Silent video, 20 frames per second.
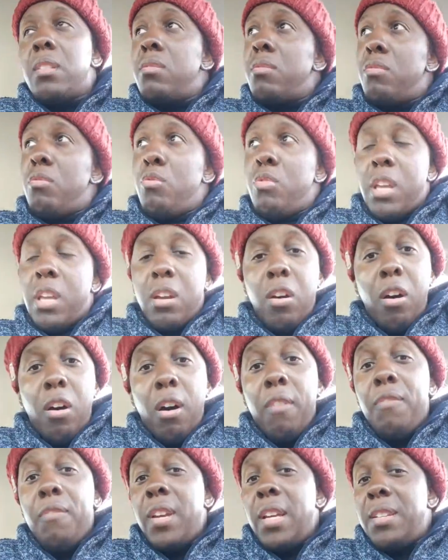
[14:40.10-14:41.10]
They
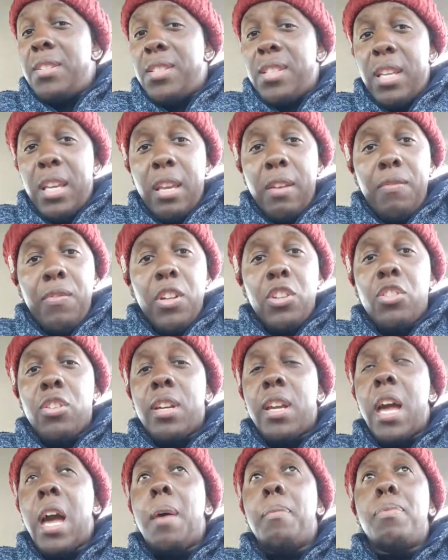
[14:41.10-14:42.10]
call VC, venture
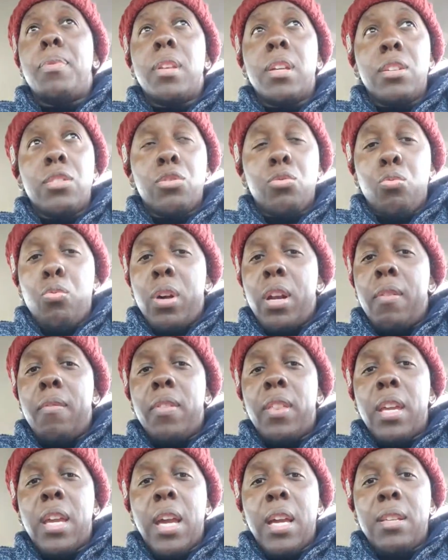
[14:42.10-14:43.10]
capitalists, whatever
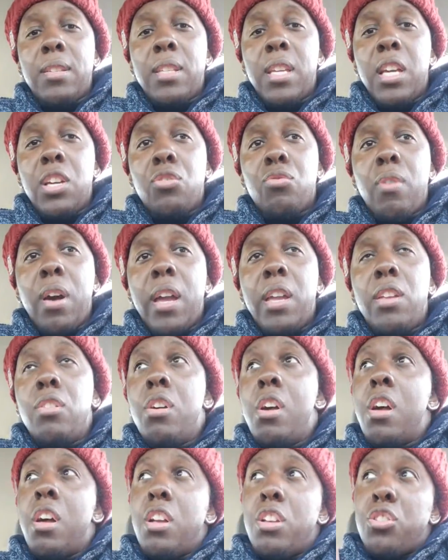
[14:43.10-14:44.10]
the case is, right?
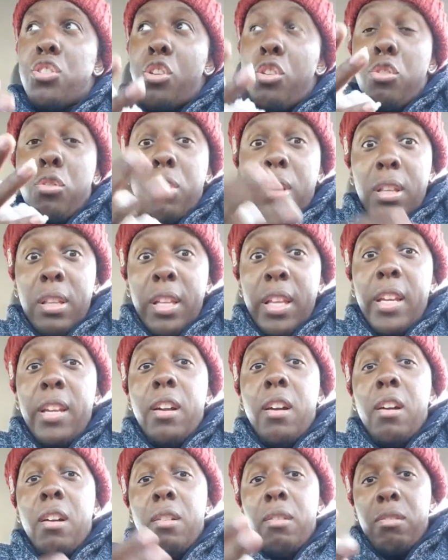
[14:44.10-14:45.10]
So you can lend
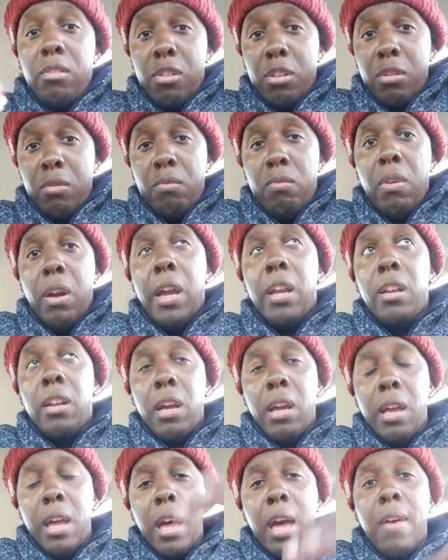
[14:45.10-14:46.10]
her, you can
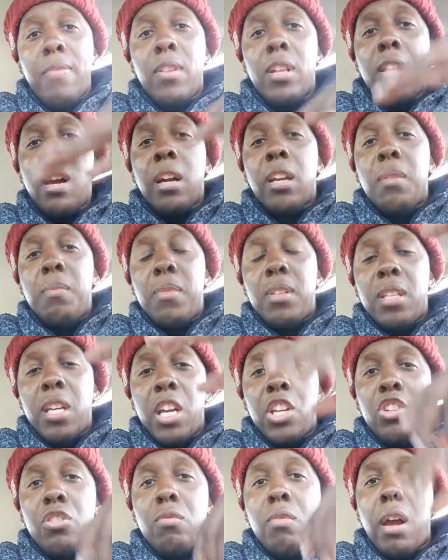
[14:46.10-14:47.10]
have the
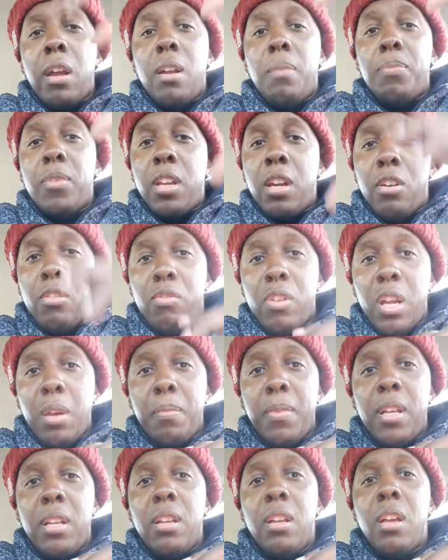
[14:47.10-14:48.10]
documentation, write up the
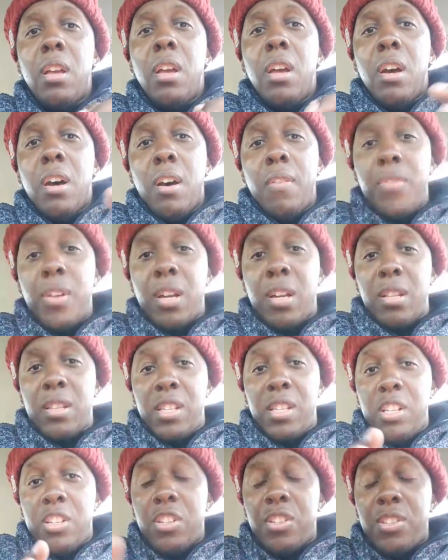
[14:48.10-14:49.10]
agreement of the
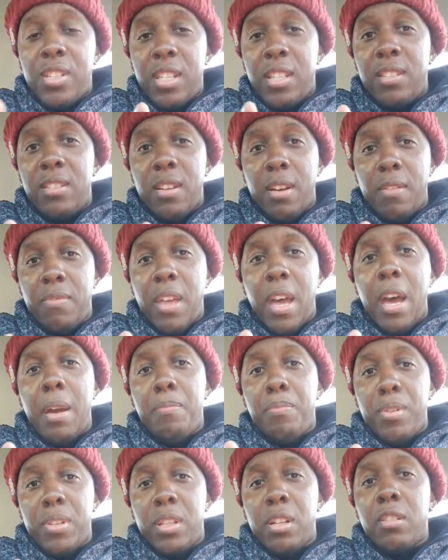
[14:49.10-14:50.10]
contingencies of that
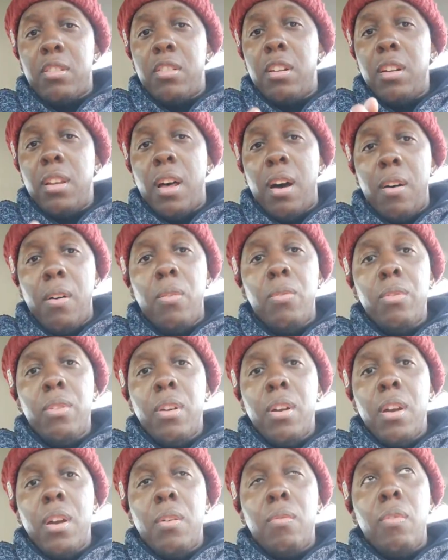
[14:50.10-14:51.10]
particular loan,
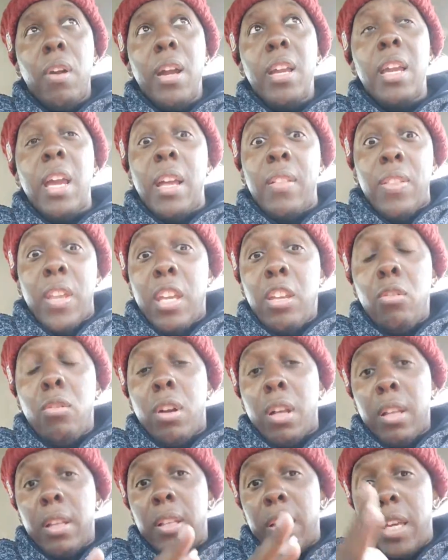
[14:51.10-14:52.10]
right? And then you
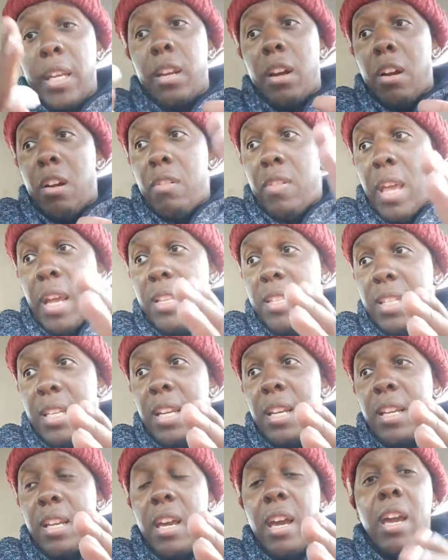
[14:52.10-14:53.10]
can lend her that
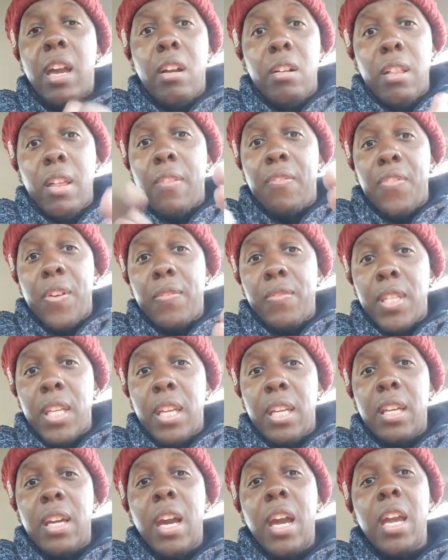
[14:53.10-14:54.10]
10K or that
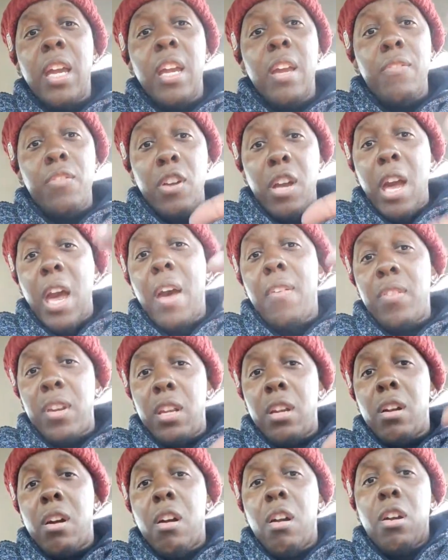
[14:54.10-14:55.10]
15K if you have it
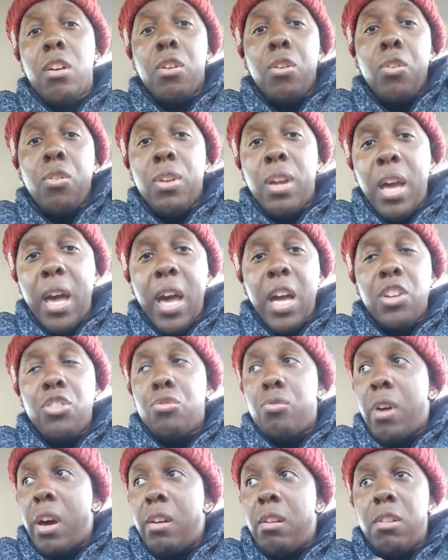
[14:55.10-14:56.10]
in hard cold cash.
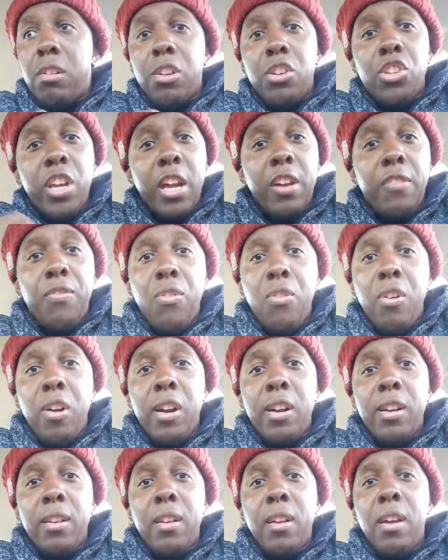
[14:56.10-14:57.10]
Write her the check for
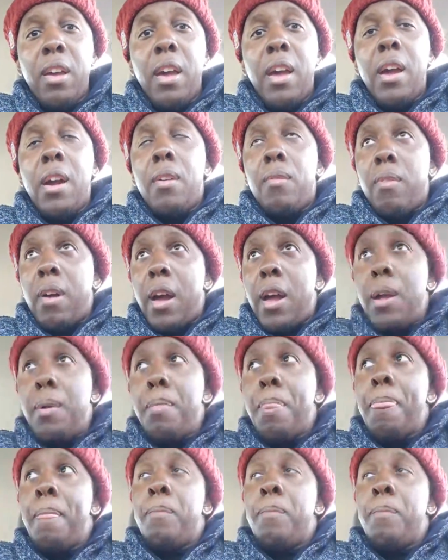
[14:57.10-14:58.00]
it, right?